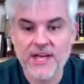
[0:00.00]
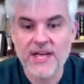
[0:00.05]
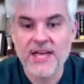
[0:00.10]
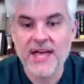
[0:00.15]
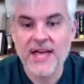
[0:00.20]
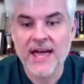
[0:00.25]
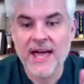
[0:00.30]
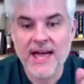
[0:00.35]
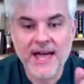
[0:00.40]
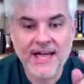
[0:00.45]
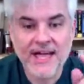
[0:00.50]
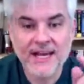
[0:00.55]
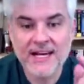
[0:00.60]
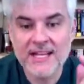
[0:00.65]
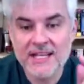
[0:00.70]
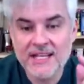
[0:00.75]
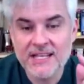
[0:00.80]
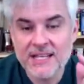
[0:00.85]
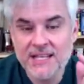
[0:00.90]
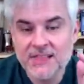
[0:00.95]

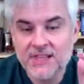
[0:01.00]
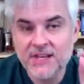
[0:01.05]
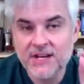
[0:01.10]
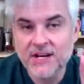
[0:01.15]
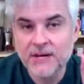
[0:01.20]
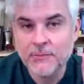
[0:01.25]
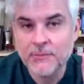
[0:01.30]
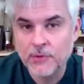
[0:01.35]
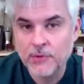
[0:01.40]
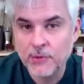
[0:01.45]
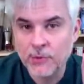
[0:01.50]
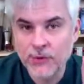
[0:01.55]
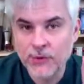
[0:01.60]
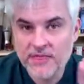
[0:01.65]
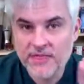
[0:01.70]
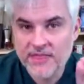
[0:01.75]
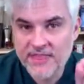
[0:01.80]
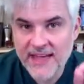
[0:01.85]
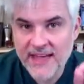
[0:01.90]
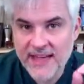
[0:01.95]
Add the number
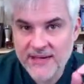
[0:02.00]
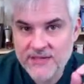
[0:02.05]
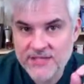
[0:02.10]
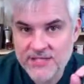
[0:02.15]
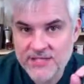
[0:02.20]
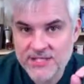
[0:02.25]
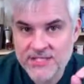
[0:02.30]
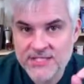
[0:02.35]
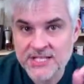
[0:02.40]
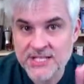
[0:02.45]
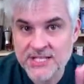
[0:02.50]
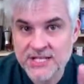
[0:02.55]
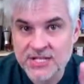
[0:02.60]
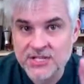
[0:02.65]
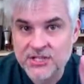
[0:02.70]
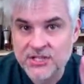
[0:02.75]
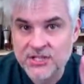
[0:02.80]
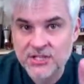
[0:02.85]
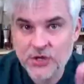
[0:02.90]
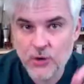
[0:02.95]
1000 to
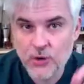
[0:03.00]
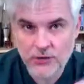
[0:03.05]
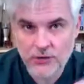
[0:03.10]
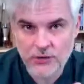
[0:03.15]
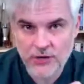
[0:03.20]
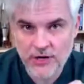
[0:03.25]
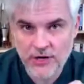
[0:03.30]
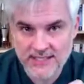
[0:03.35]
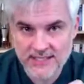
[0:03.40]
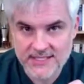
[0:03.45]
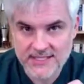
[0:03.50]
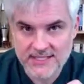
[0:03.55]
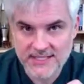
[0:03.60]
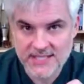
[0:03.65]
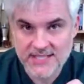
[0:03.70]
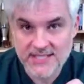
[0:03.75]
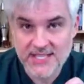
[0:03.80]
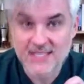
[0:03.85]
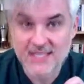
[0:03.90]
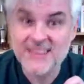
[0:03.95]
each of the order
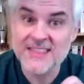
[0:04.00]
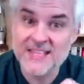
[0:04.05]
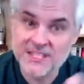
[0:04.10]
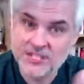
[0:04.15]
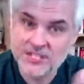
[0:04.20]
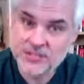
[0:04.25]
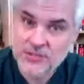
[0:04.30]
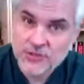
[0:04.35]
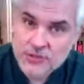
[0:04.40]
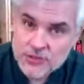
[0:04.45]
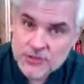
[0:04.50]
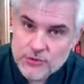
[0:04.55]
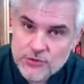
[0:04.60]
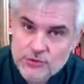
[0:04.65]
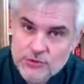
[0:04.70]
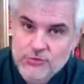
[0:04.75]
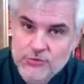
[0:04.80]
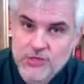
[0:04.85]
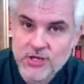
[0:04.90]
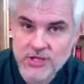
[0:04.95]
IDs in this
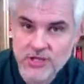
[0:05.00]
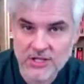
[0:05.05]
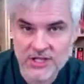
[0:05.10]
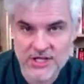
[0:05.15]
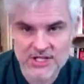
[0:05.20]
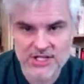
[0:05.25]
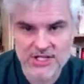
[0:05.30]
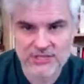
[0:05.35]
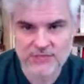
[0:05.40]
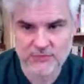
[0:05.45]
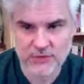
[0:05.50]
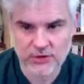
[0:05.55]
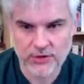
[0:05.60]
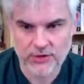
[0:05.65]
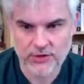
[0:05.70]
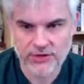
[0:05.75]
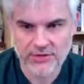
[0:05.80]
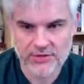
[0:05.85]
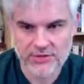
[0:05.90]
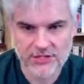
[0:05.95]
new collection of
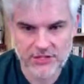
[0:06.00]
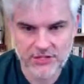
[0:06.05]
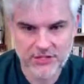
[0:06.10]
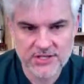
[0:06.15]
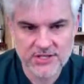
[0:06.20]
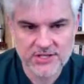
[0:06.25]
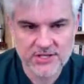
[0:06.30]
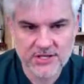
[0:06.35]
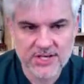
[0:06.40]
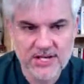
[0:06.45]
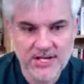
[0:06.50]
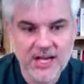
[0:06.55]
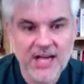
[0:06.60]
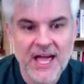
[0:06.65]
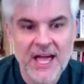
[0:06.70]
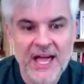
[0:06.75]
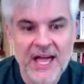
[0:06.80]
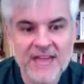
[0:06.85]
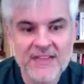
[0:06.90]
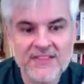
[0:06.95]
orders,
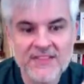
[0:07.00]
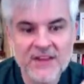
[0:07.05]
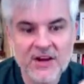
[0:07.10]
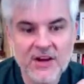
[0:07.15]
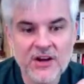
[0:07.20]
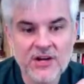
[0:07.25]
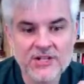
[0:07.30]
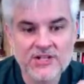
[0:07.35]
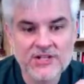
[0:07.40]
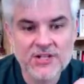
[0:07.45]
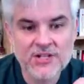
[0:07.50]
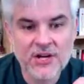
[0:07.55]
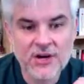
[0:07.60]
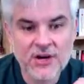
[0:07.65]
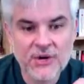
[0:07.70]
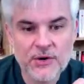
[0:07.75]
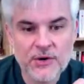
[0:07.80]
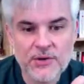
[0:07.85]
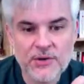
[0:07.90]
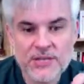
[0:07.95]
and then
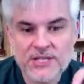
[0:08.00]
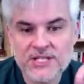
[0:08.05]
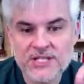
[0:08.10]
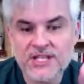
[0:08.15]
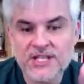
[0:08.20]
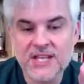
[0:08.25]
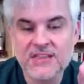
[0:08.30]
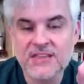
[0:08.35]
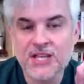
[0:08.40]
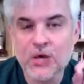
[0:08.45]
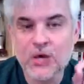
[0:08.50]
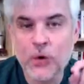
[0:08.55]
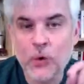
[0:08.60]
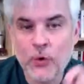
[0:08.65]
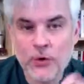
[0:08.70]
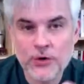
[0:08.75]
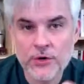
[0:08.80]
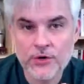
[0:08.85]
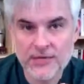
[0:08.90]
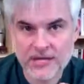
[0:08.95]
also set the
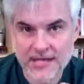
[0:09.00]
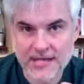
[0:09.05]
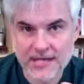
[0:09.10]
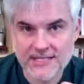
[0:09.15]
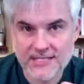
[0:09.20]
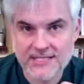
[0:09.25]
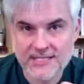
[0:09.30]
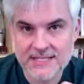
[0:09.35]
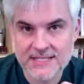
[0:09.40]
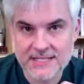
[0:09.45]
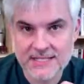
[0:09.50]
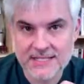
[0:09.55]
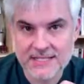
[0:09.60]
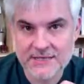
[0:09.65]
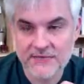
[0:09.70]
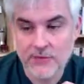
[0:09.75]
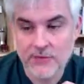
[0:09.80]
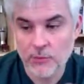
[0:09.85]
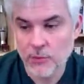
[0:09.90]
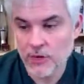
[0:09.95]
order date
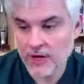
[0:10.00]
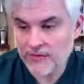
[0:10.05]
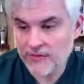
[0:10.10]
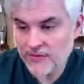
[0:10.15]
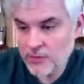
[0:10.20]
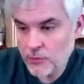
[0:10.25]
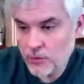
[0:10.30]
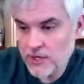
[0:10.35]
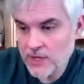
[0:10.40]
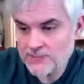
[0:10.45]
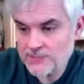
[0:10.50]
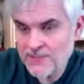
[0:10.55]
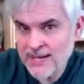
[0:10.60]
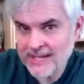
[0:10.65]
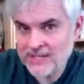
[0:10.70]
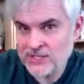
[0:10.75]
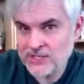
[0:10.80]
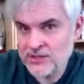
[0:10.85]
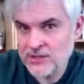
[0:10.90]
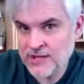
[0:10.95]
from whatever it was
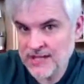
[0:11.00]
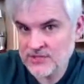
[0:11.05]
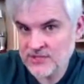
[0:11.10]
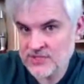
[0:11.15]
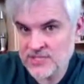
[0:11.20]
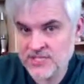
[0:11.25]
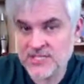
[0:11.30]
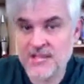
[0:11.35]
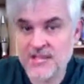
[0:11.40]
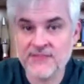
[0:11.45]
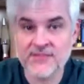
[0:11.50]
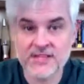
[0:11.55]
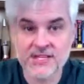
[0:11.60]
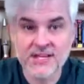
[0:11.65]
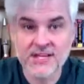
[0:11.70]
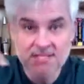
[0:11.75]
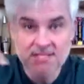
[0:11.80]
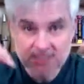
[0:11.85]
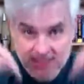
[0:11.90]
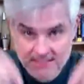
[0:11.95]
back in 2007
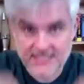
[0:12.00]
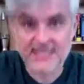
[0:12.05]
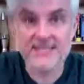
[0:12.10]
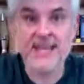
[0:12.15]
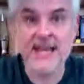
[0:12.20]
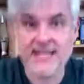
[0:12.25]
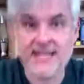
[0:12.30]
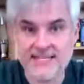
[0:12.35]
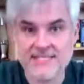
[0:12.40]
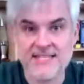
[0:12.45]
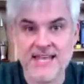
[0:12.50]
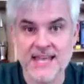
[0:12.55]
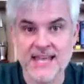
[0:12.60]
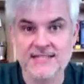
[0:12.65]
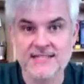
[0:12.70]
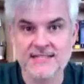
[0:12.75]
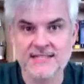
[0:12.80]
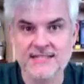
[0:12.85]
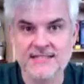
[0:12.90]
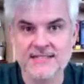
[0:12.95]
to today's date.